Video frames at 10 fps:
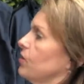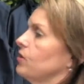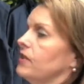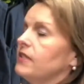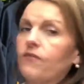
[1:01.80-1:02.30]

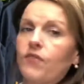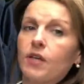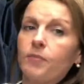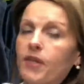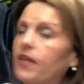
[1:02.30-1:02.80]
hoodies
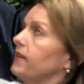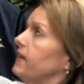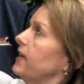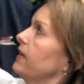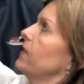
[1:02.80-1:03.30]
available in
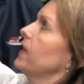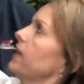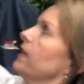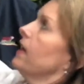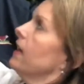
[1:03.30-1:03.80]
navy
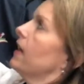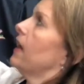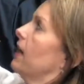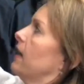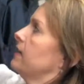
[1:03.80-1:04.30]

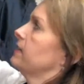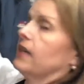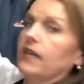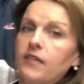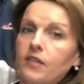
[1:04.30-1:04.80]
and
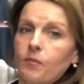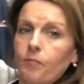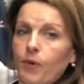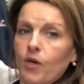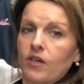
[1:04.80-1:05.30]
in
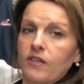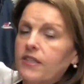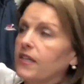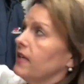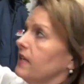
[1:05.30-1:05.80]

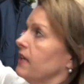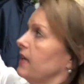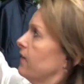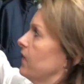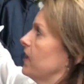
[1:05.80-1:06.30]
burgundy
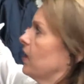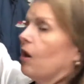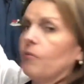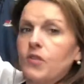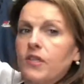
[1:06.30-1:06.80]
navy
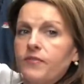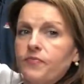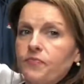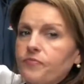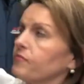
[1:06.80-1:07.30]
option.
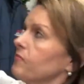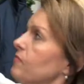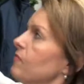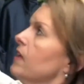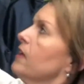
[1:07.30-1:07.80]

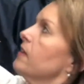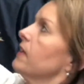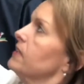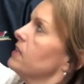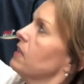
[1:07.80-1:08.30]

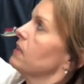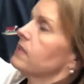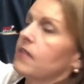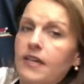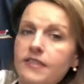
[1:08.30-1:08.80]
They start at
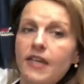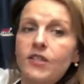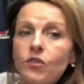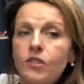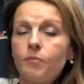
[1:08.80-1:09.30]
size
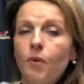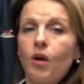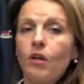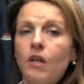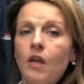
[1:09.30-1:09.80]
extra
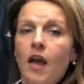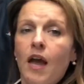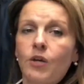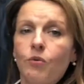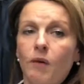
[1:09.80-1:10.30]
small
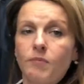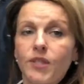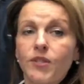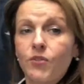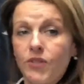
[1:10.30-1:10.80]
and go up to
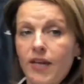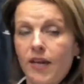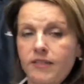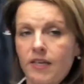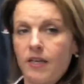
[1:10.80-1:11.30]

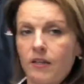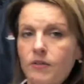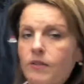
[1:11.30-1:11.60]
3XL.